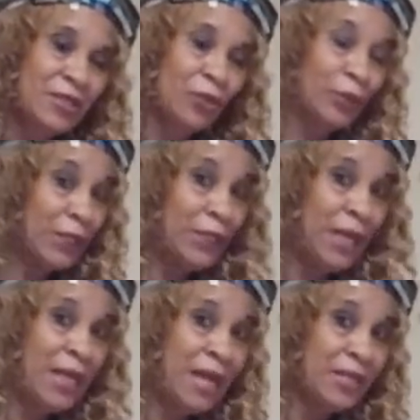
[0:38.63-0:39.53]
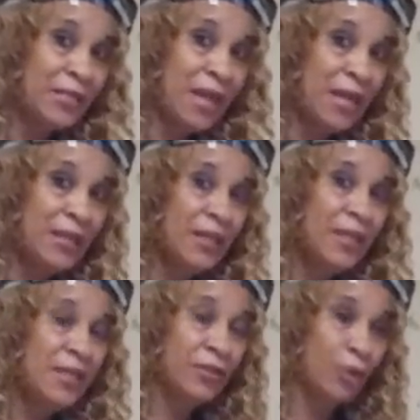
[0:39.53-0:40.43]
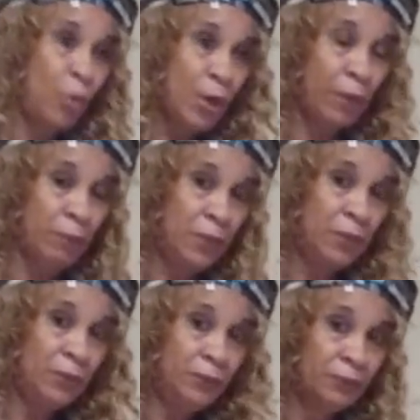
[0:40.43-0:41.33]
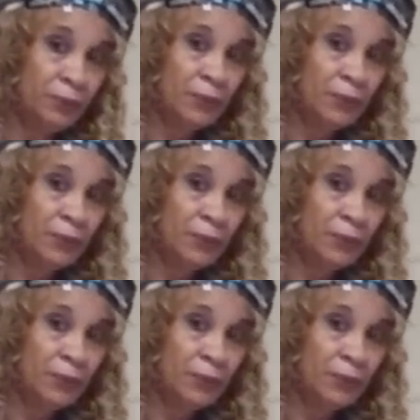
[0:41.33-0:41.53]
So today I decided it's a quick meal.